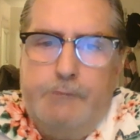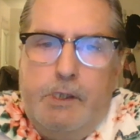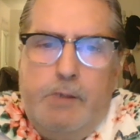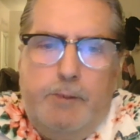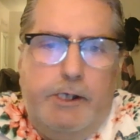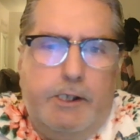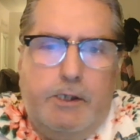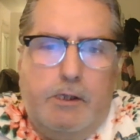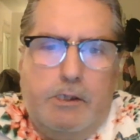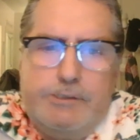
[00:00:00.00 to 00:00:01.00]
But he didn't
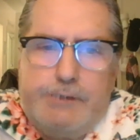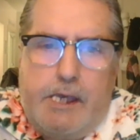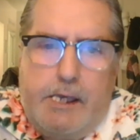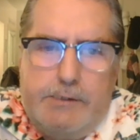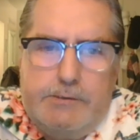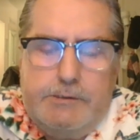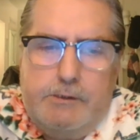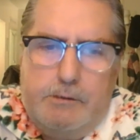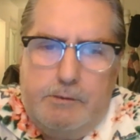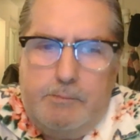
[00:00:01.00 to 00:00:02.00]
call it size, he
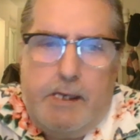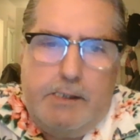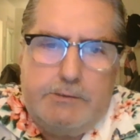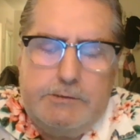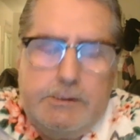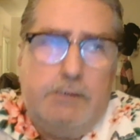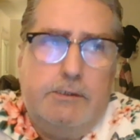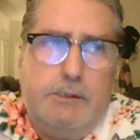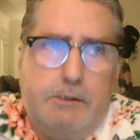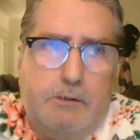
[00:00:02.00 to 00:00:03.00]
called it mass. I
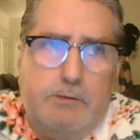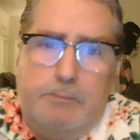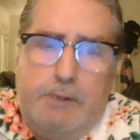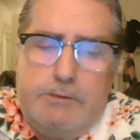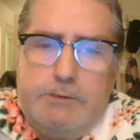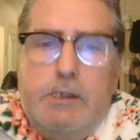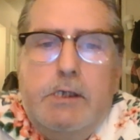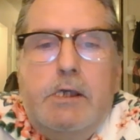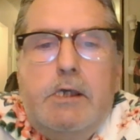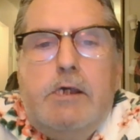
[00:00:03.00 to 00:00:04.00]
think he called it mass.
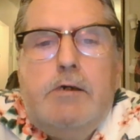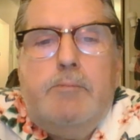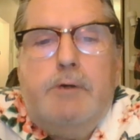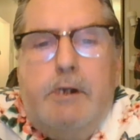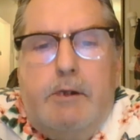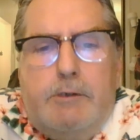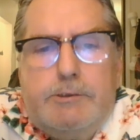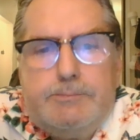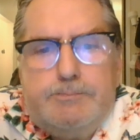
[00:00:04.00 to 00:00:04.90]
But anyways,